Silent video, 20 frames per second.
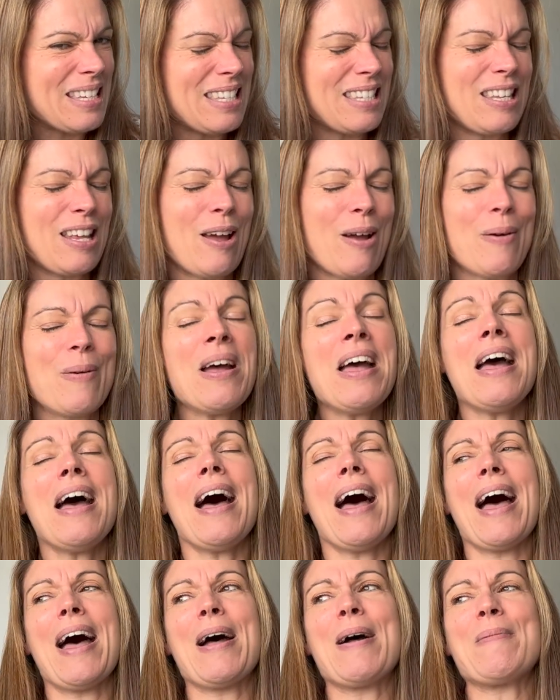So
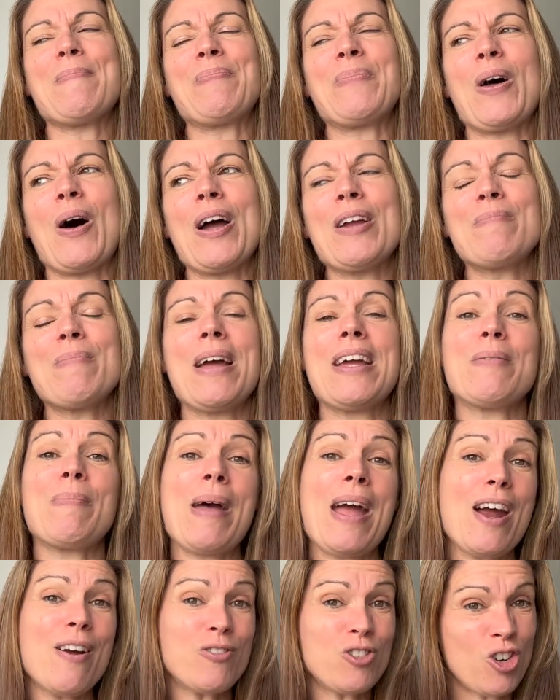I'd made a
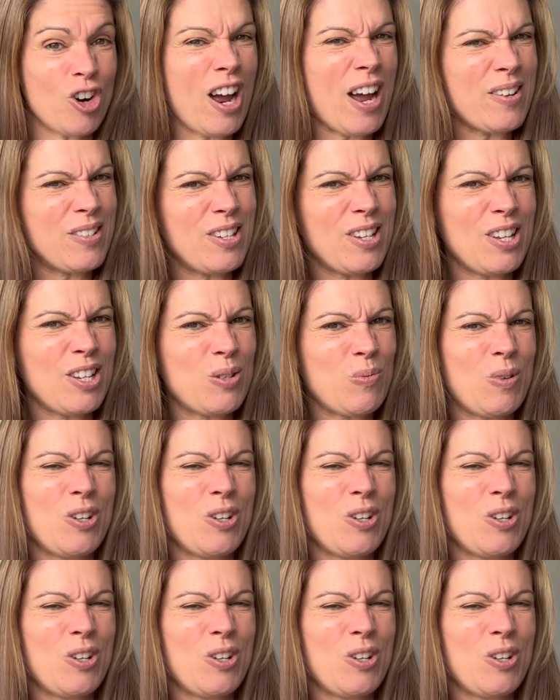pair of trousers